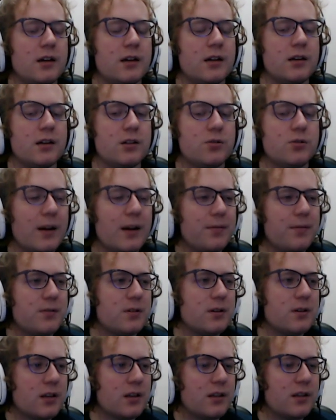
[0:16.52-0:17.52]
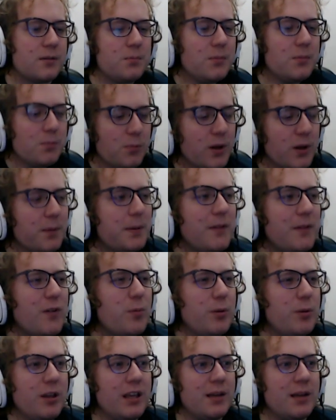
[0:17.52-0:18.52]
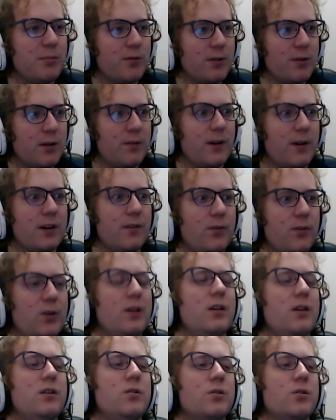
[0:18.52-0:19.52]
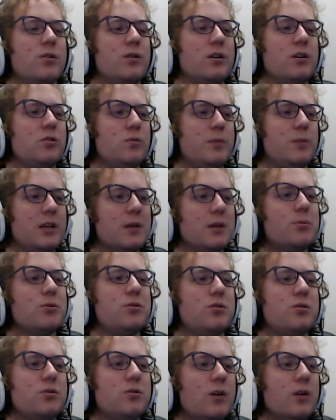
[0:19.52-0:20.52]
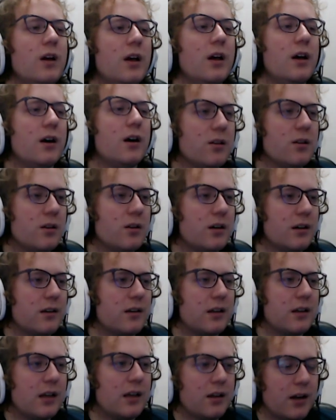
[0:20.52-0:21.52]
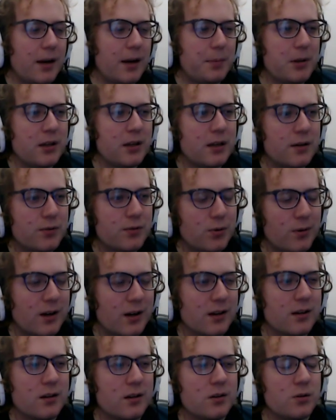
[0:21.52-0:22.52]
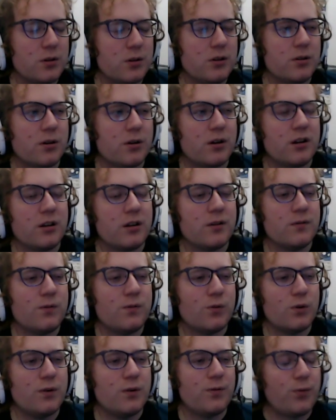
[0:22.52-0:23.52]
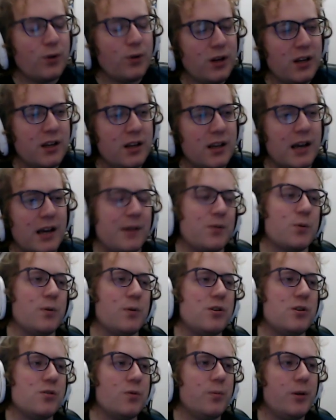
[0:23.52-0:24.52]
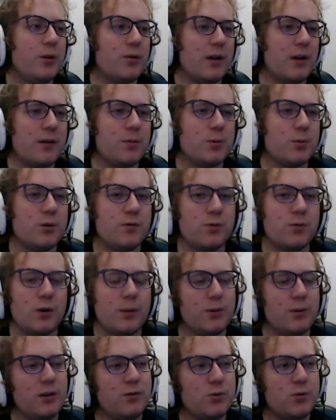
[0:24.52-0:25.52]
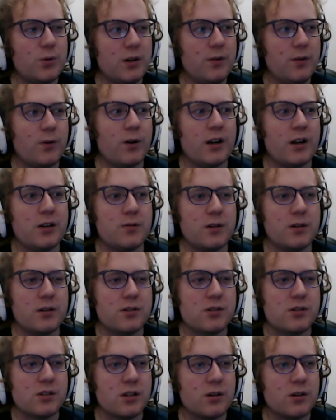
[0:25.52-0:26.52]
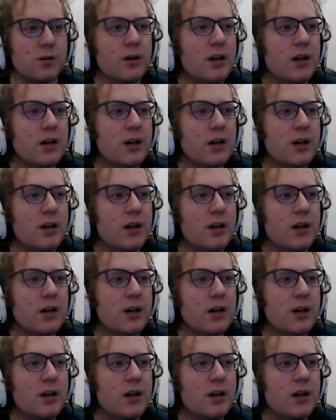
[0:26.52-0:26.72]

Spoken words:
draft, win a PvP game effectively, you are going to be able to unlock a copy of Daraka Loyal Guardian for free, after which it will be craftable for, I believe, 2,400. So,